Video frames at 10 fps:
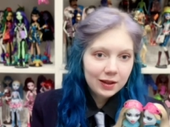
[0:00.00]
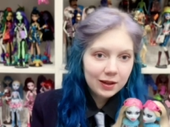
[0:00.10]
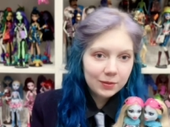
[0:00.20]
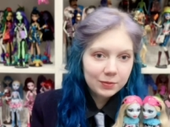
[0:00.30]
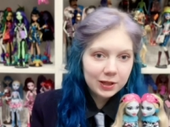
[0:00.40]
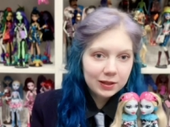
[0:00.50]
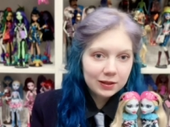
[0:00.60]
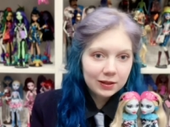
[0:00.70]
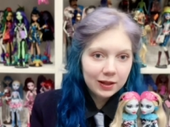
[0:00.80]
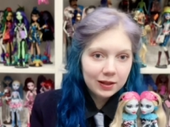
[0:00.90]

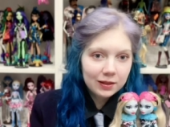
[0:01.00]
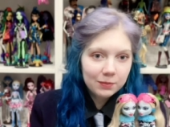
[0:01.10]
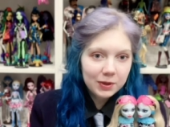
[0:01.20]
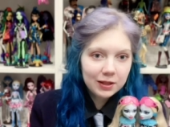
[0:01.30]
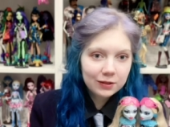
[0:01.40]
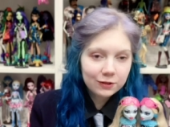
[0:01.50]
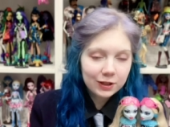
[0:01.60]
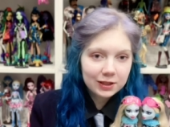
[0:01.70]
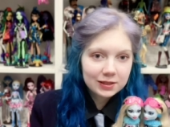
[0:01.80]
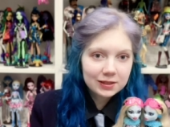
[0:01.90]
completely like in the pink
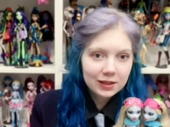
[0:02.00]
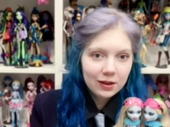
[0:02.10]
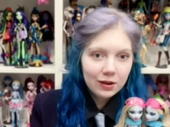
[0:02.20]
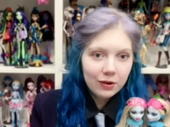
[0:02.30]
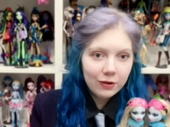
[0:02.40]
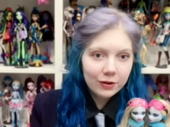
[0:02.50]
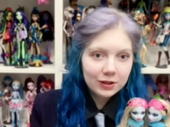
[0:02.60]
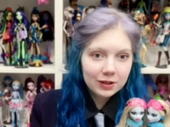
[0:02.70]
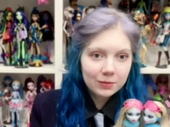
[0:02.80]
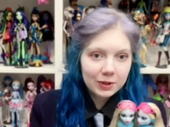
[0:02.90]
dress or
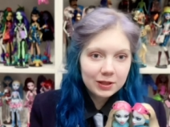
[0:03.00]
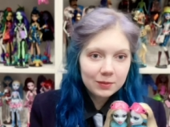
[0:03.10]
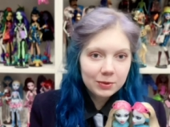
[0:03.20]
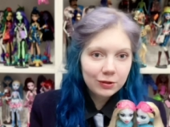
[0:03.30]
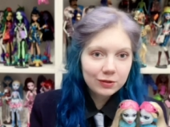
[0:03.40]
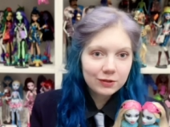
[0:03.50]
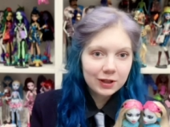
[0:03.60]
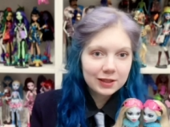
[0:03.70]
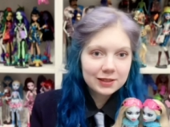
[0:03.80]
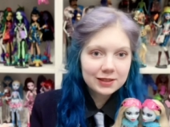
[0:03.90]
in completely blue
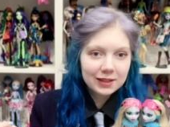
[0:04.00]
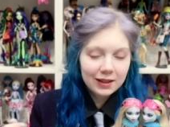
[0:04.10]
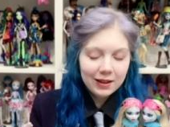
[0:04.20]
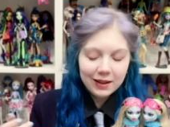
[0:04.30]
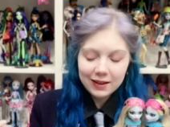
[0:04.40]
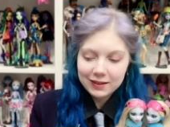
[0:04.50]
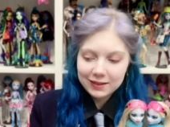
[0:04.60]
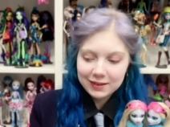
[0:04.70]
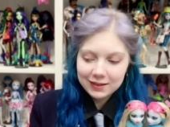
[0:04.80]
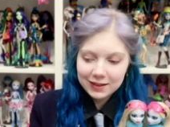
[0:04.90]
dress.
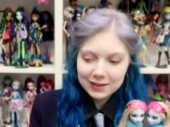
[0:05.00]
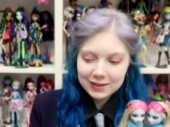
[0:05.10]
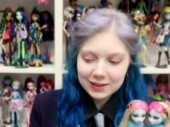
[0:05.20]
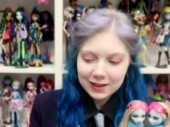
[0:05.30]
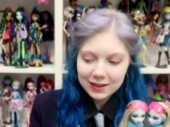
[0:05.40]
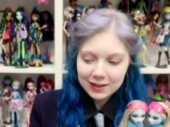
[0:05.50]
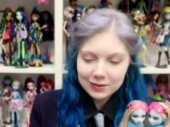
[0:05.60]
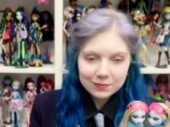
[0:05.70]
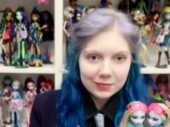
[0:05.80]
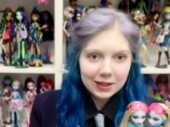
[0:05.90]
And that's like,
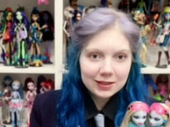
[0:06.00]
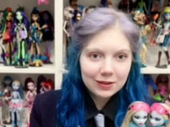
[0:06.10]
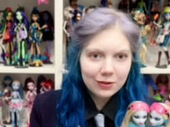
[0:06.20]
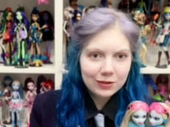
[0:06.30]
that's so